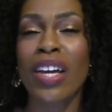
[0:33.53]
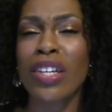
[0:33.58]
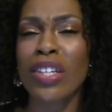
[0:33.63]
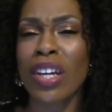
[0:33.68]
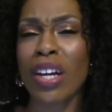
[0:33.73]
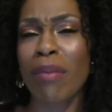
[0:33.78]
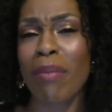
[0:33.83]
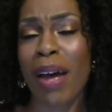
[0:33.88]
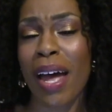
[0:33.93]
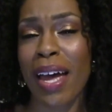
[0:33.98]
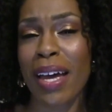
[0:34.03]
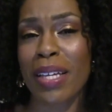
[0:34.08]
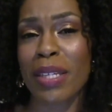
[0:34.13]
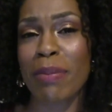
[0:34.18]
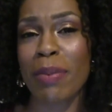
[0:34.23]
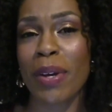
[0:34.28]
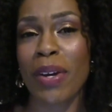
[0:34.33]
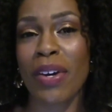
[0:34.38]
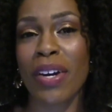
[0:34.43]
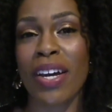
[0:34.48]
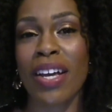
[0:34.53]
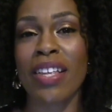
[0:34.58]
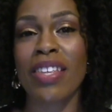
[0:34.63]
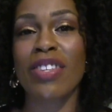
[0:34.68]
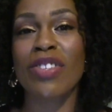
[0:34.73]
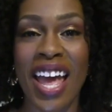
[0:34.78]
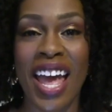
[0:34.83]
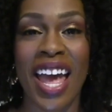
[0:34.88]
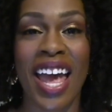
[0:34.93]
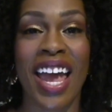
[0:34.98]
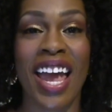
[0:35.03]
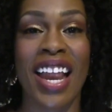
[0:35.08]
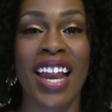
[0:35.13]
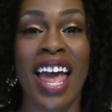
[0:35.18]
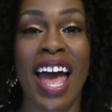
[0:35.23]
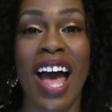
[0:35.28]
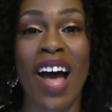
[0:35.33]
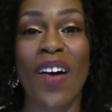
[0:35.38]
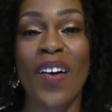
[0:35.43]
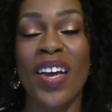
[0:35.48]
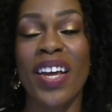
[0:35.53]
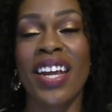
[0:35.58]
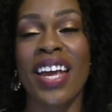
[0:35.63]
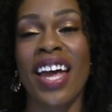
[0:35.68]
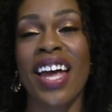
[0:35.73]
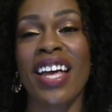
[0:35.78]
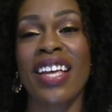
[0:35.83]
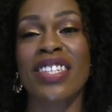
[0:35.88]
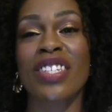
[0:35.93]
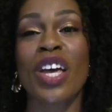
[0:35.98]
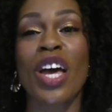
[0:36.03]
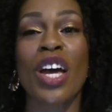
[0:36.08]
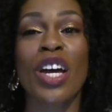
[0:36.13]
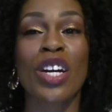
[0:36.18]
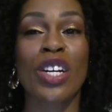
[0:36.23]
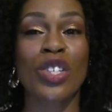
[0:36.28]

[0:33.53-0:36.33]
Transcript: share my experience and how it has